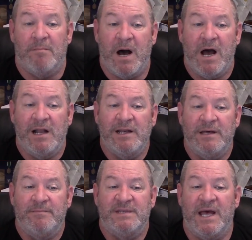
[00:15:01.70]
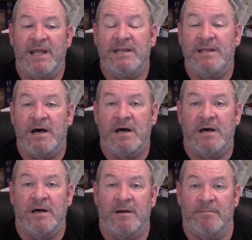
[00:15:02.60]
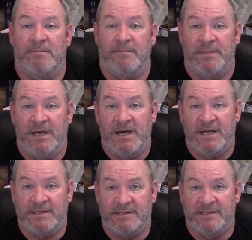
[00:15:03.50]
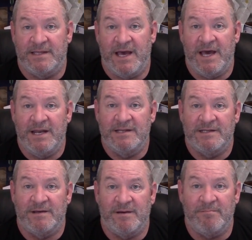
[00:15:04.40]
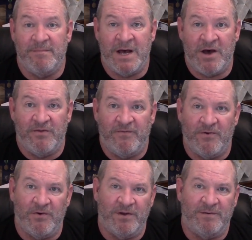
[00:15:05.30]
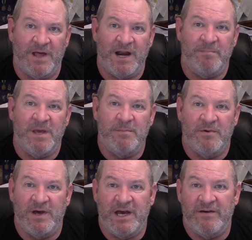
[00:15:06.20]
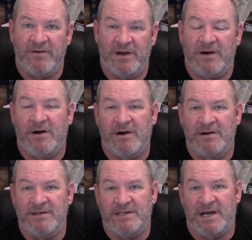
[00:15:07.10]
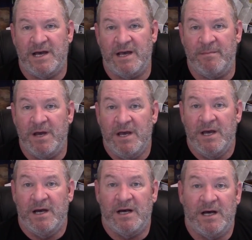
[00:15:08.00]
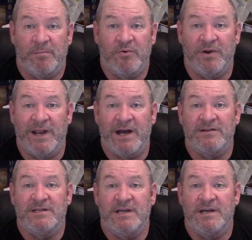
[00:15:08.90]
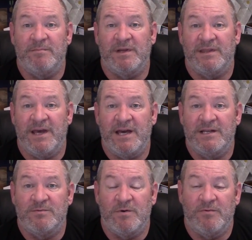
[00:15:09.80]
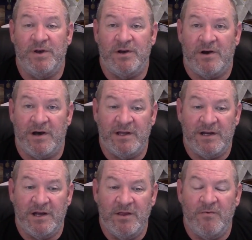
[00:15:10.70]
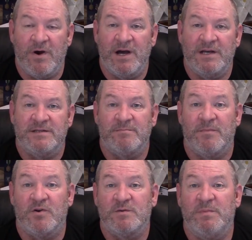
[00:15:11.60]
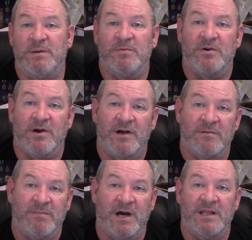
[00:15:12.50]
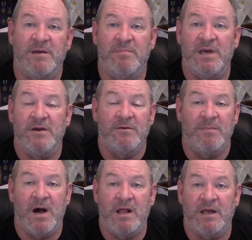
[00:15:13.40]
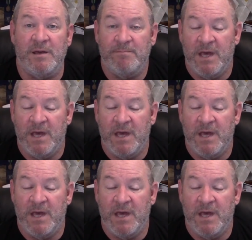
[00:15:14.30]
Molybdenum. Yes, that is a mouthful, and a lot of people have a hard time pronouncing it, but that is what we call it. Otherwise, most people call it Molly B or Molly.